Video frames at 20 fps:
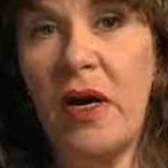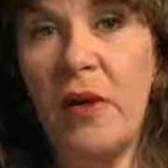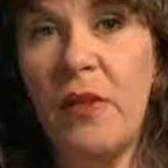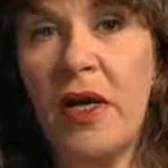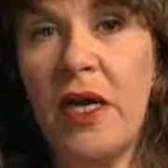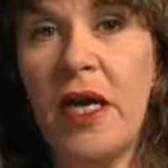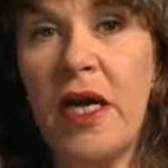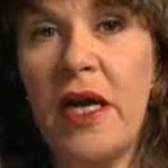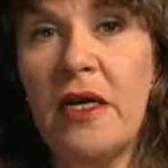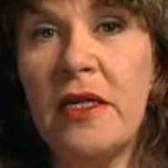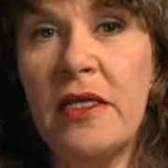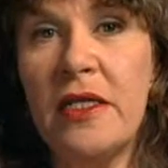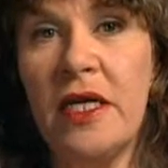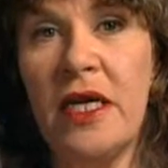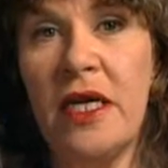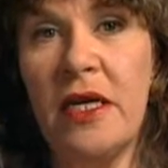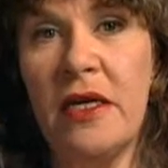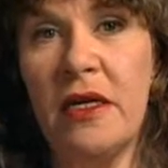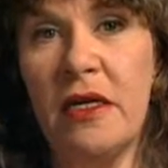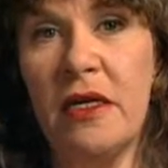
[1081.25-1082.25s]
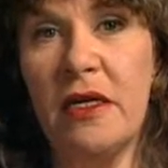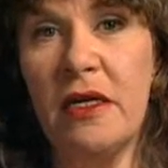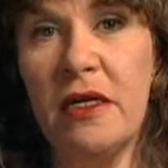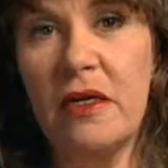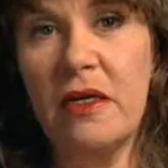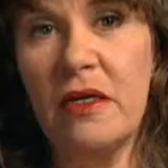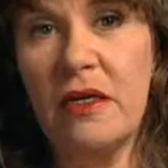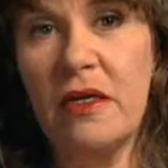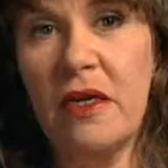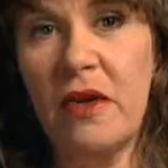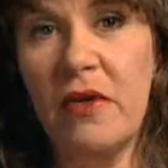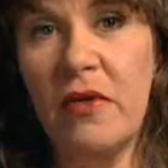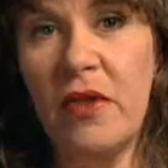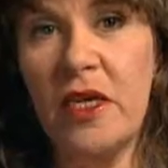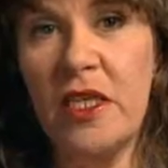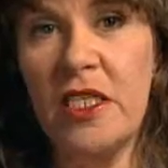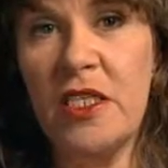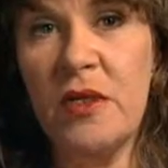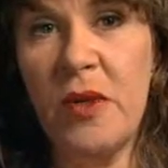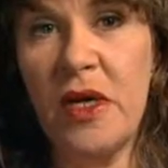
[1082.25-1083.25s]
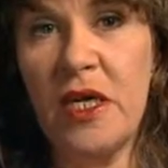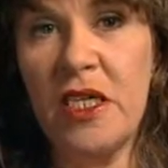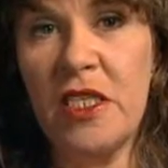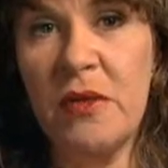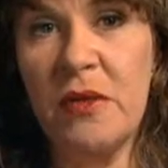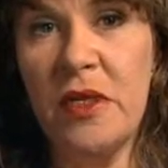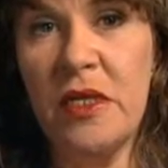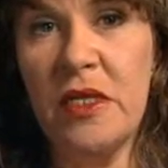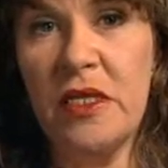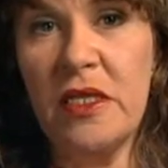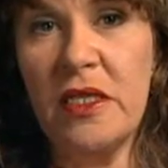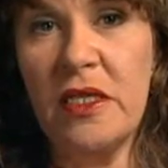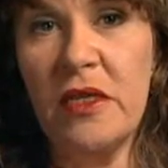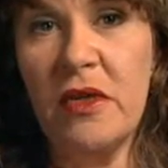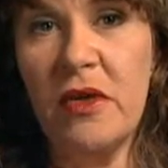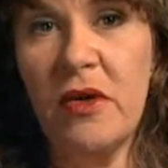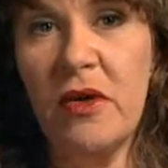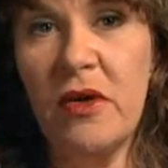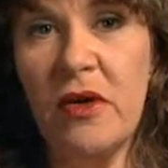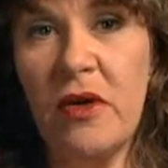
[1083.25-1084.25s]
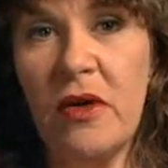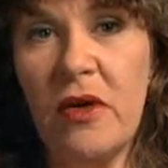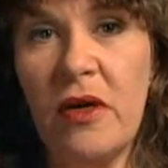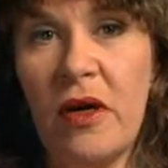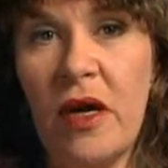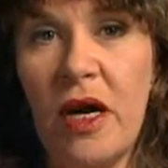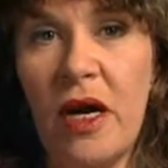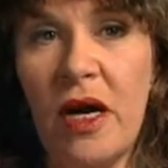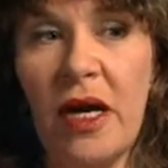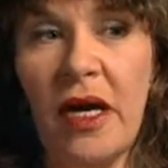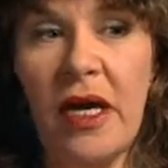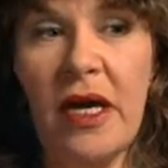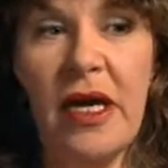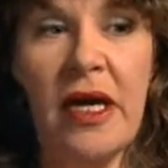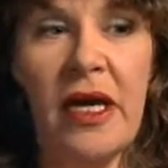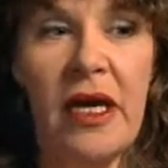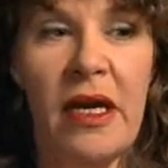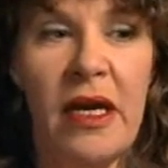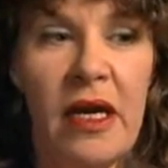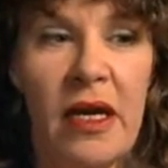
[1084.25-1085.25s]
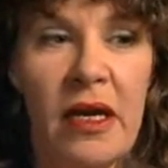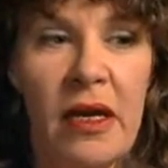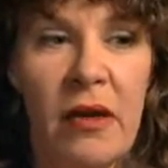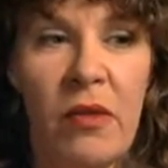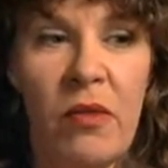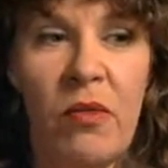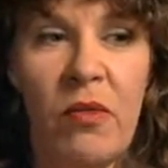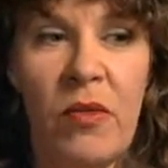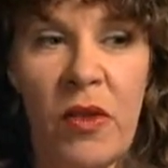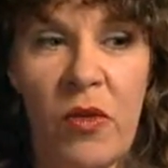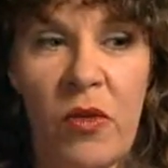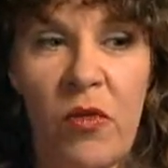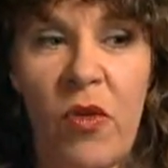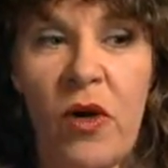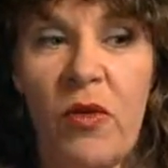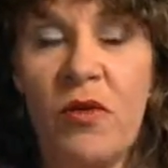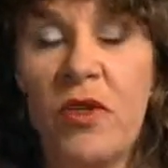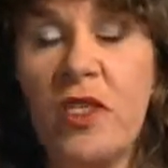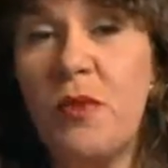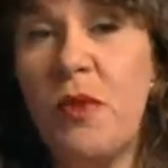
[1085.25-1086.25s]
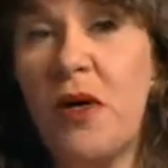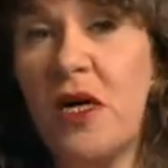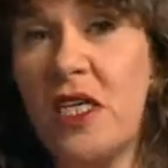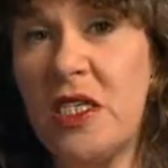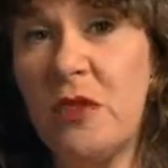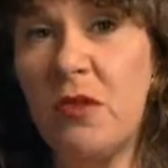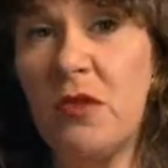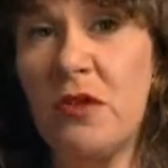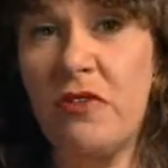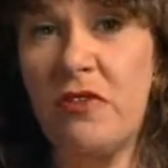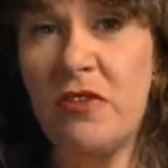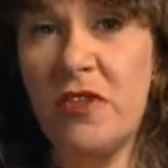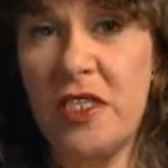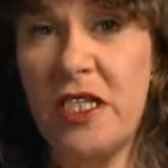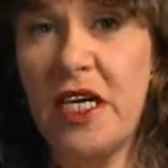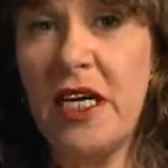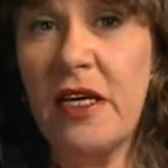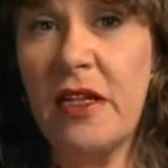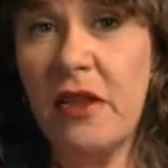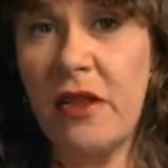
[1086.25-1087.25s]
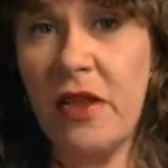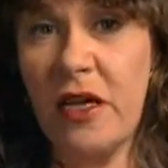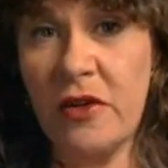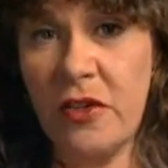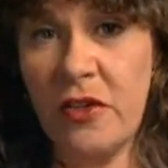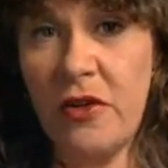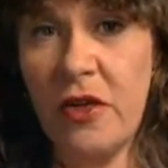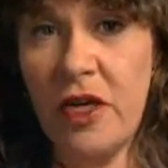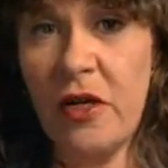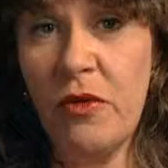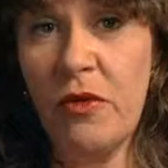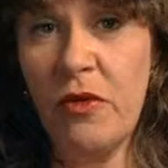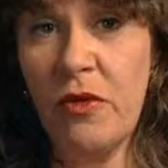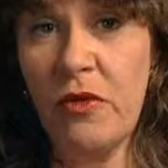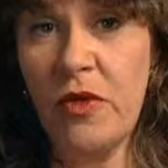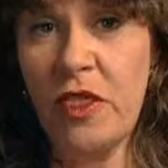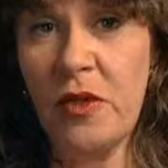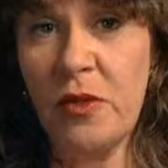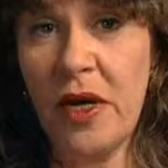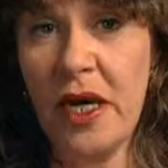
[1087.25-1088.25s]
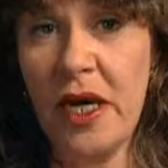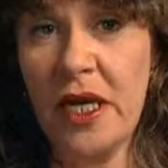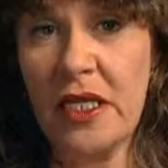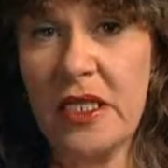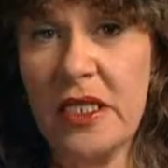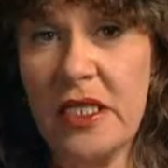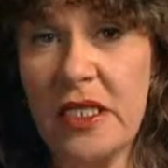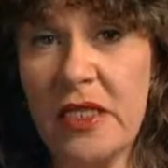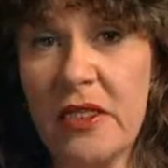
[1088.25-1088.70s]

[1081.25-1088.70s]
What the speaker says: I'm the caretaker of these specimens. I've been the one responsible for seeing that they're treated with respect.